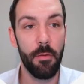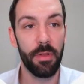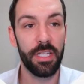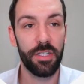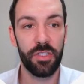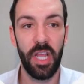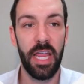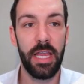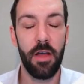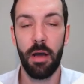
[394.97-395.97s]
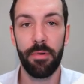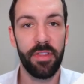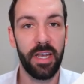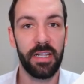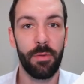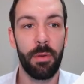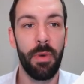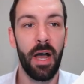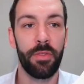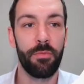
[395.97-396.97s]
But let's just say hypothetically we're
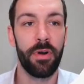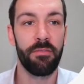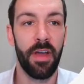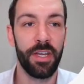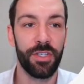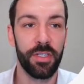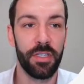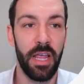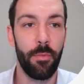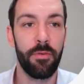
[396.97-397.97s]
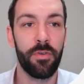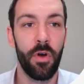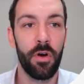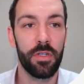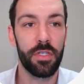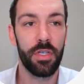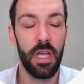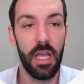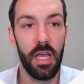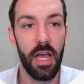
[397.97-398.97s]
bathroom renovations, and we've got
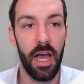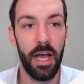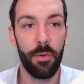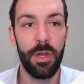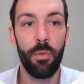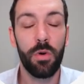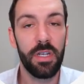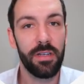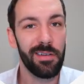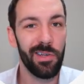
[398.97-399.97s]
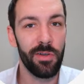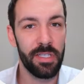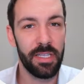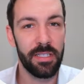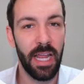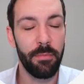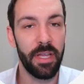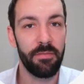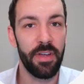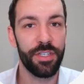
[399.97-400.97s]
well, you wouldn't use this
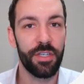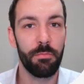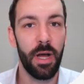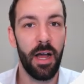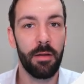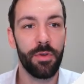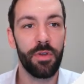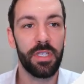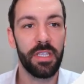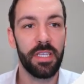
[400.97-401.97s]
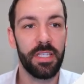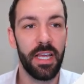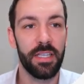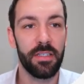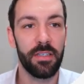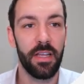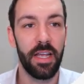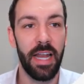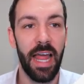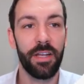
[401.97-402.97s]
naming convention, but I'm using this as
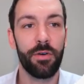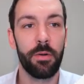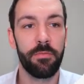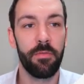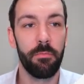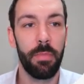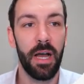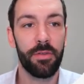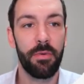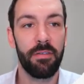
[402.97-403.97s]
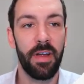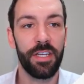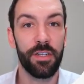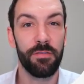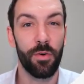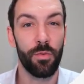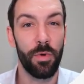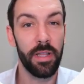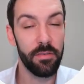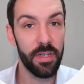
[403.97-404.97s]
an ad group, bathroom renovation for
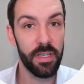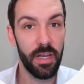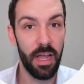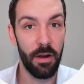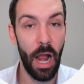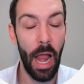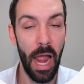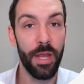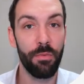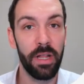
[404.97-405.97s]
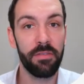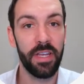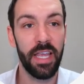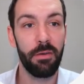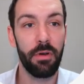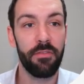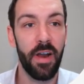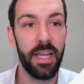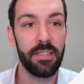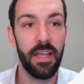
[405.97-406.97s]
a relevant keyword
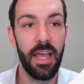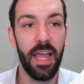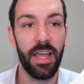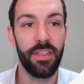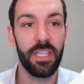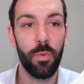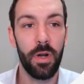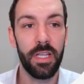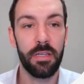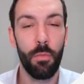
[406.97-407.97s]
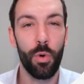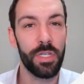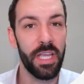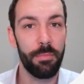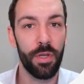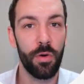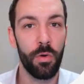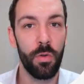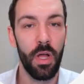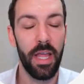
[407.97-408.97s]
phrase, and this one is a more
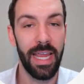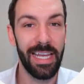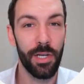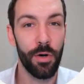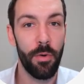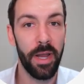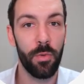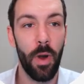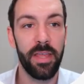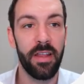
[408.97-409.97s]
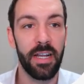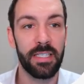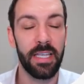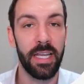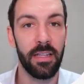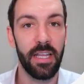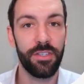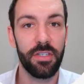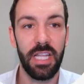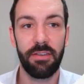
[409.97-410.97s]
typical incorrect way that I see. And
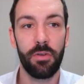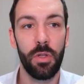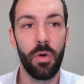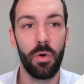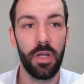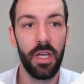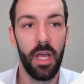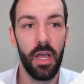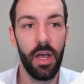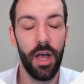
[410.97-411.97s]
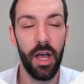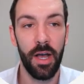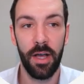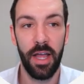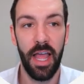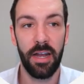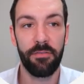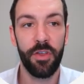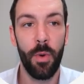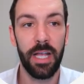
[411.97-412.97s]
let's just have a look at a
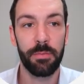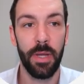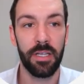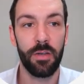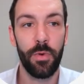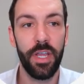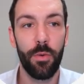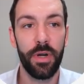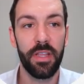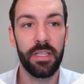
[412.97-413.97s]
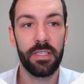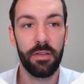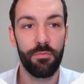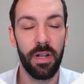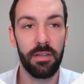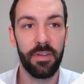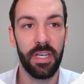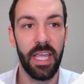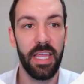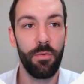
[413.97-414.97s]
few aspects. So if we go into this
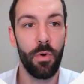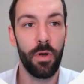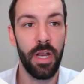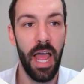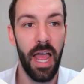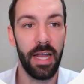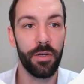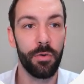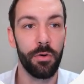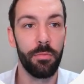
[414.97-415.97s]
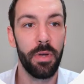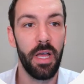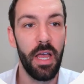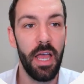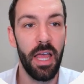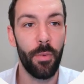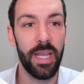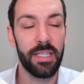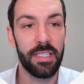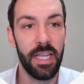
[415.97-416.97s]
relevant keyword ad group, we
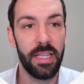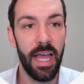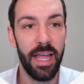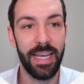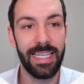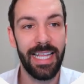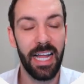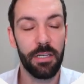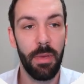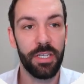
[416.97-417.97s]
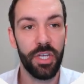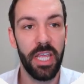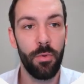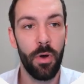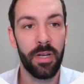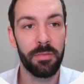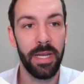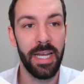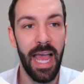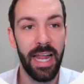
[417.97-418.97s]
can see that an exact match keyword has
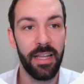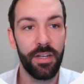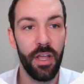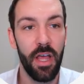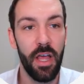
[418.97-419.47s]
been added.